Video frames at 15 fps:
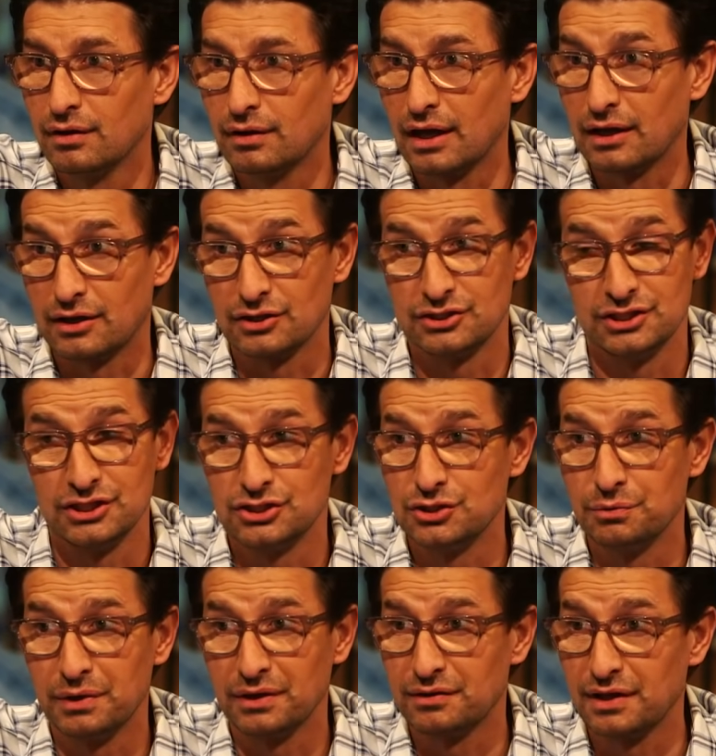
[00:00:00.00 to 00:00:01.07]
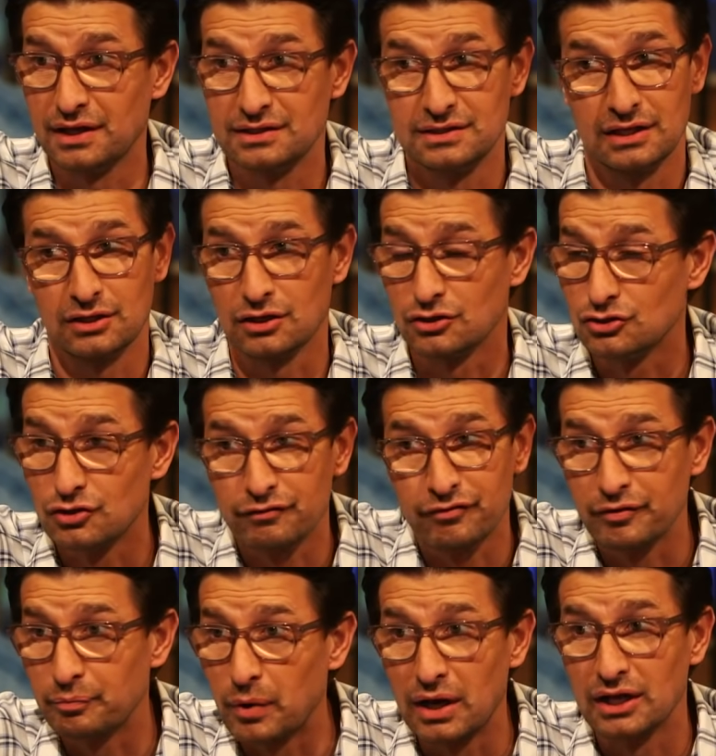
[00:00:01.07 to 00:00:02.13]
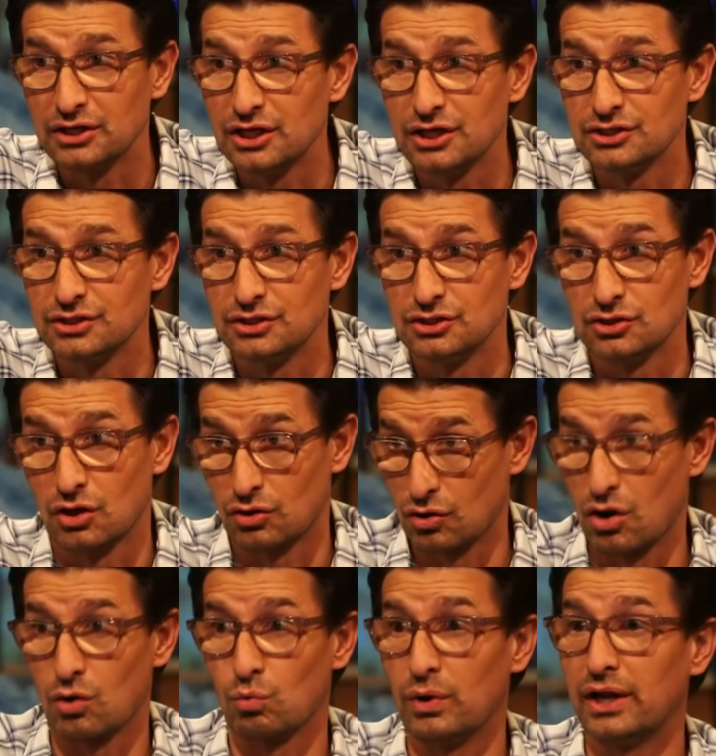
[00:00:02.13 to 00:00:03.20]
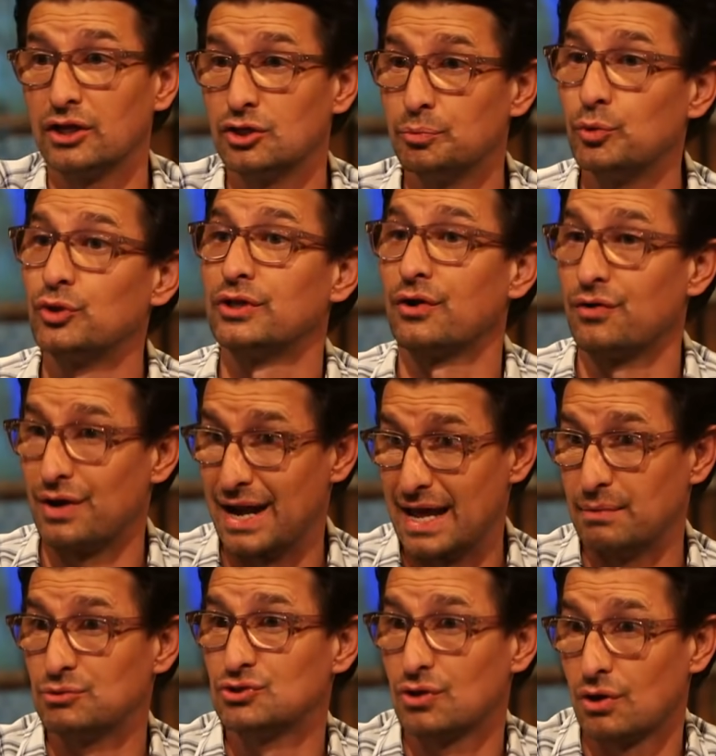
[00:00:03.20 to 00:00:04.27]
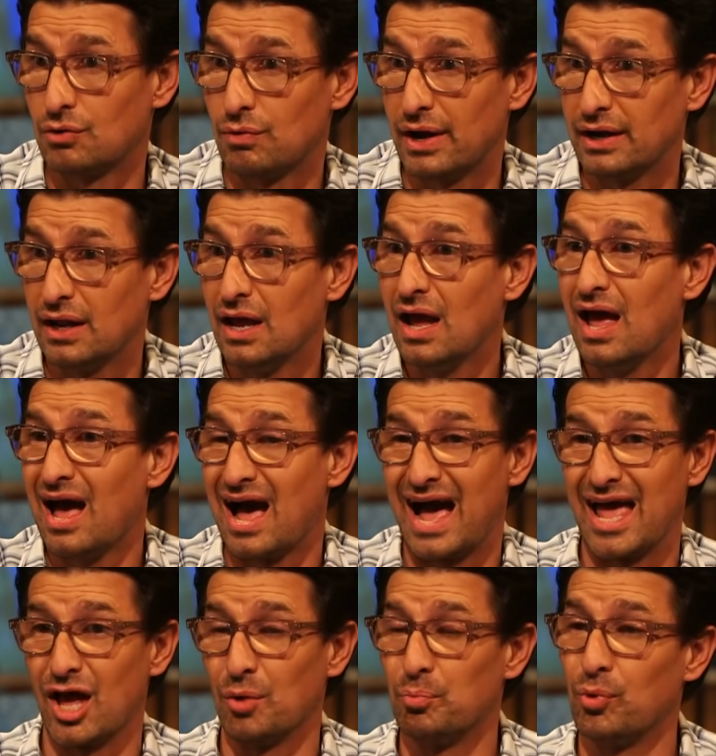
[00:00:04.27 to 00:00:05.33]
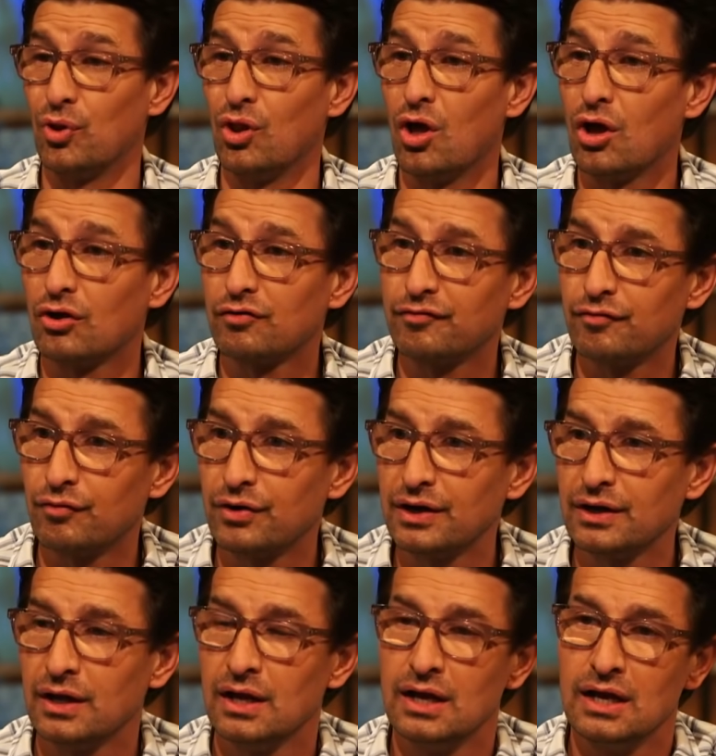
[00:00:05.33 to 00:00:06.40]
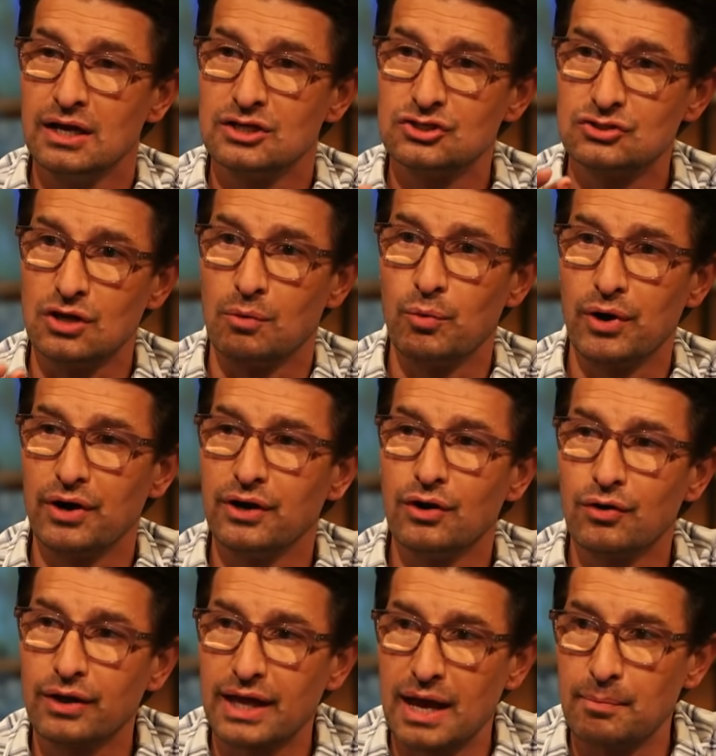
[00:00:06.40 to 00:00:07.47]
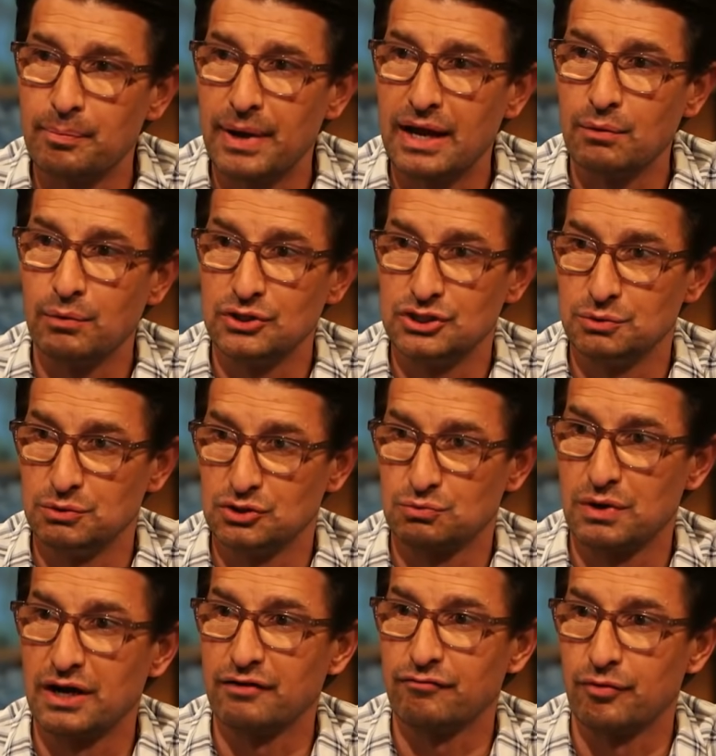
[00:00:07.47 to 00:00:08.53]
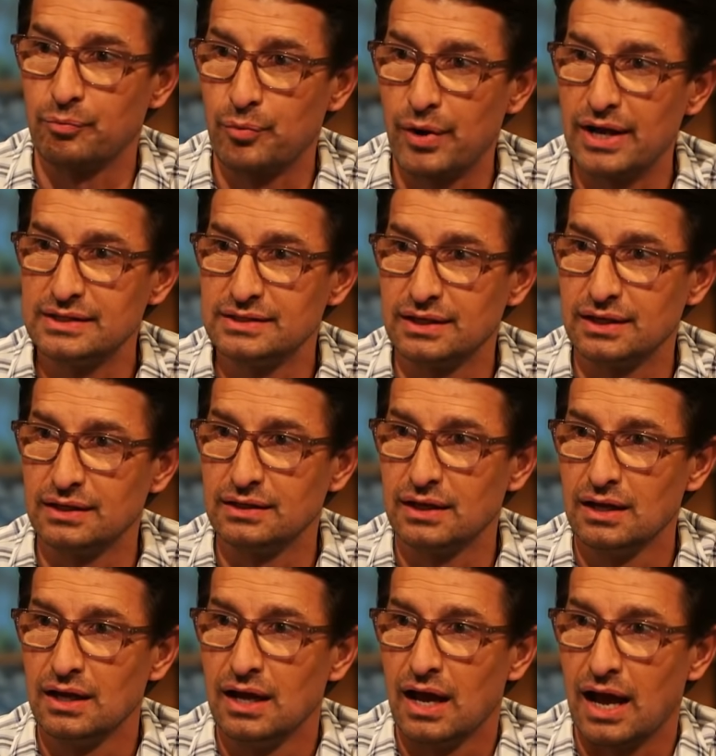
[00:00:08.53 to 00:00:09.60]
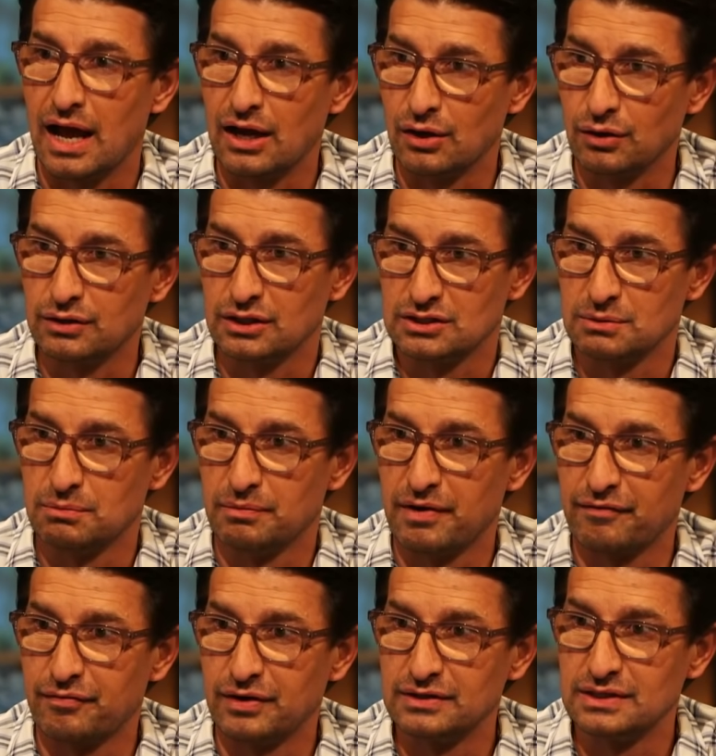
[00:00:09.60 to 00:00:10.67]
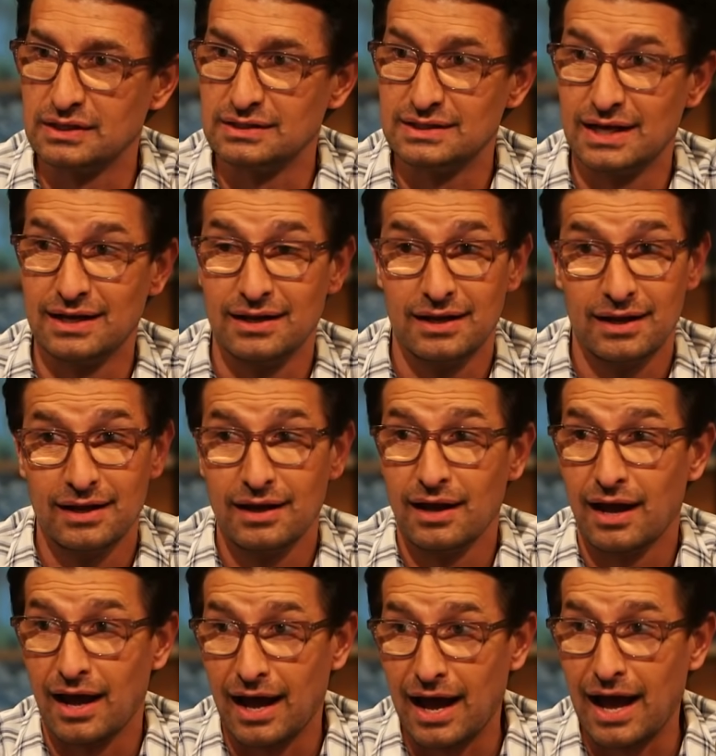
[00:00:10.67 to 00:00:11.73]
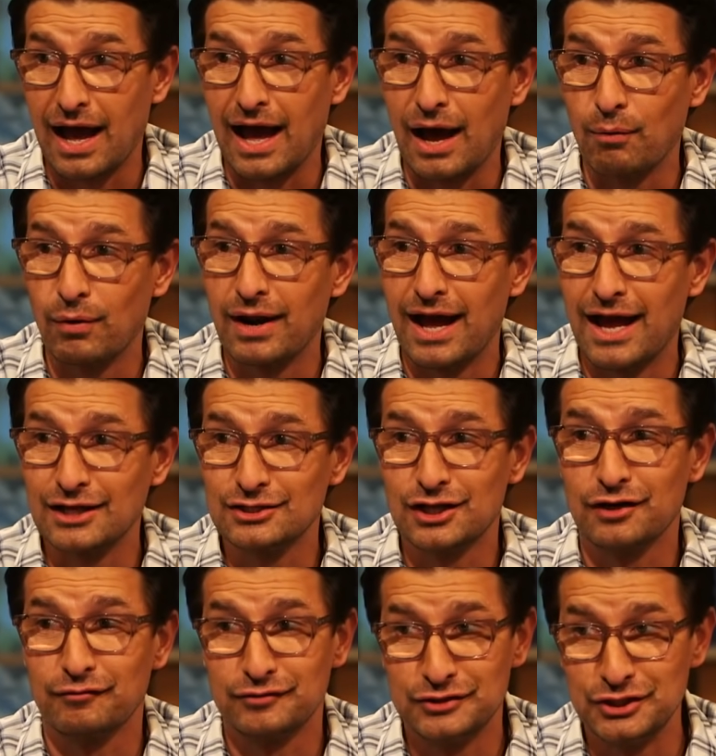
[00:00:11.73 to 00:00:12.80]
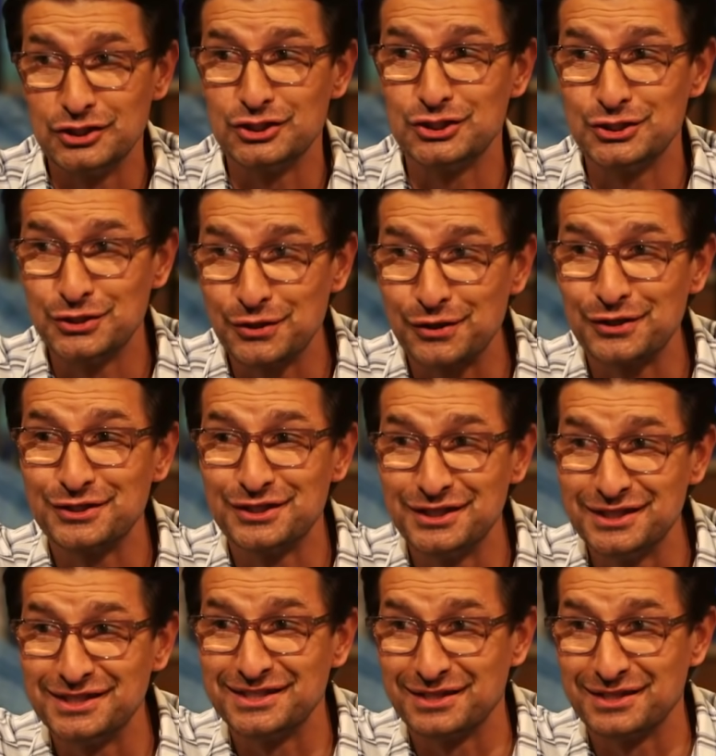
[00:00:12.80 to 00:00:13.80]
Okay, because she's doing things that conservative politicians are not willing to put their names on, right? I applaud her for it. Somewhere in her campaign when she was running for president, I looked at some of my friends and said, I want to ask her if she's sure she's